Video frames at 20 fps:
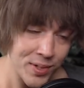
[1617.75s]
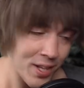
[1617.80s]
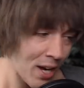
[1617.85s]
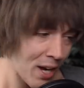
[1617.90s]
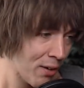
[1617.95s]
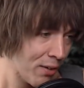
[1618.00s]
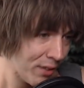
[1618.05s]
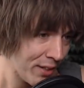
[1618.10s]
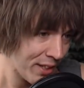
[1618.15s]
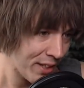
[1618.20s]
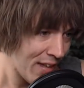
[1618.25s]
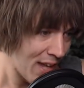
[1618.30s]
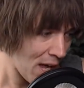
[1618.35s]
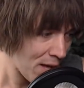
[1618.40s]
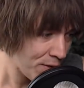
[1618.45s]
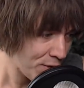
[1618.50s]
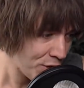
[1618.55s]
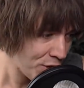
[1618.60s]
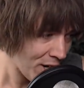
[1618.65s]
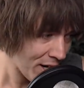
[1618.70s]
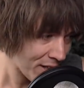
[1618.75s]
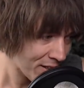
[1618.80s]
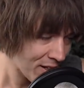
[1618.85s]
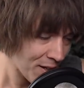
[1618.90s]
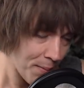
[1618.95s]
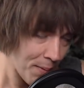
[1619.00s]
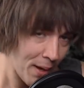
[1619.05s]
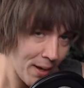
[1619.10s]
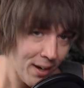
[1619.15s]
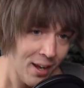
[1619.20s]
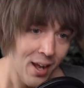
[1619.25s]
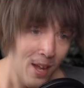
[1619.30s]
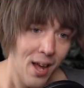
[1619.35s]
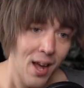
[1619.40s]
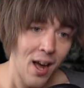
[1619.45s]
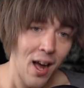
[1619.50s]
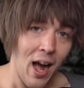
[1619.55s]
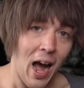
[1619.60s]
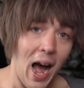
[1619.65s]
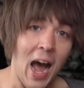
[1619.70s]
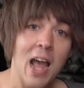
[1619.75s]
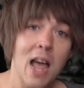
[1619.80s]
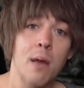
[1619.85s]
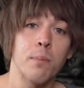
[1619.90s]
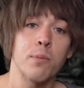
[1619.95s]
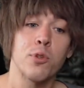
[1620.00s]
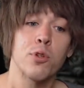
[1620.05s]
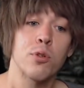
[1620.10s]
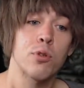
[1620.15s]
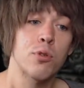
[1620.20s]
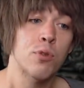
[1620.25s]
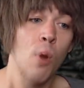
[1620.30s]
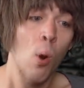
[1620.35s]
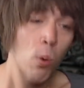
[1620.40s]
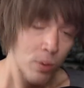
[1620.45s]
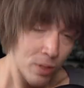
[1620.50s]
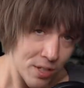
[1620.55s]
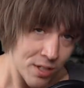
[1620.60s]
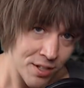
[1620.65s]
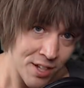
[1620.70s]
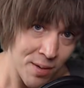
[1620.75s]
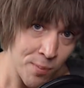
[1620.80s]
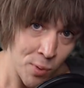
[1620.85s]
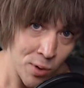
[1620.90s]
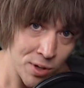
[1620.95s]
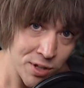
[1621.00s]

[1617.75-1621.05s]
I don't really count Jack. Come on. I am stoked to see more